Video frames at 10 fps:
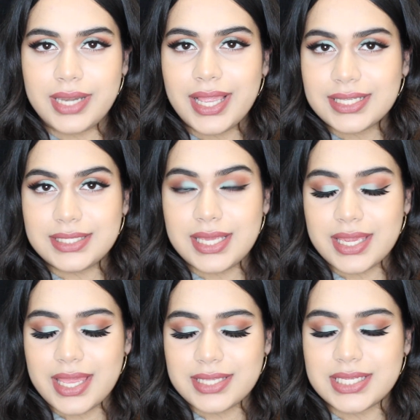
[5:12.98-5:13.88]
The next
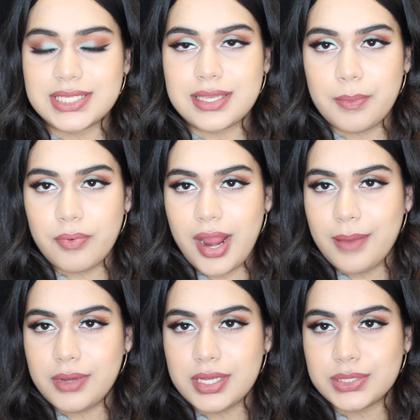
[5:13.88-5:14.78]
thing is this
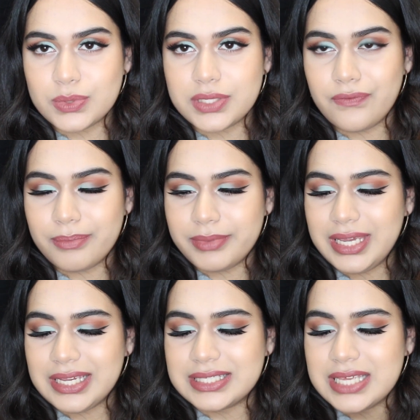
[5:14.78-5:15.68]
primer. It's also from
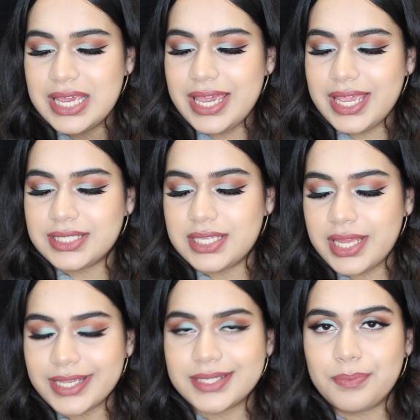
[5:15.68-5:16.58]
NYX. It's
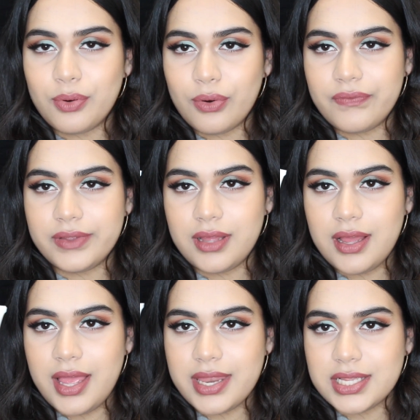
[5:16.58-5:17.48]
NYX Pore
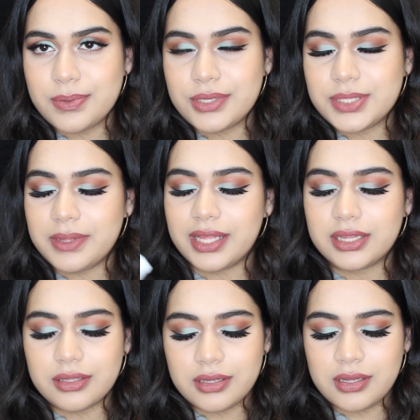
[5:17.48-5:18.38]
Filler, and it's supposed to be
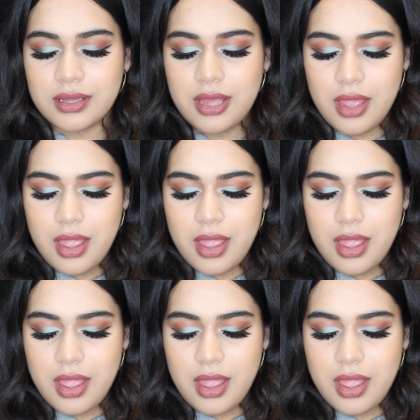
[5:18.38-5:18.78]
like the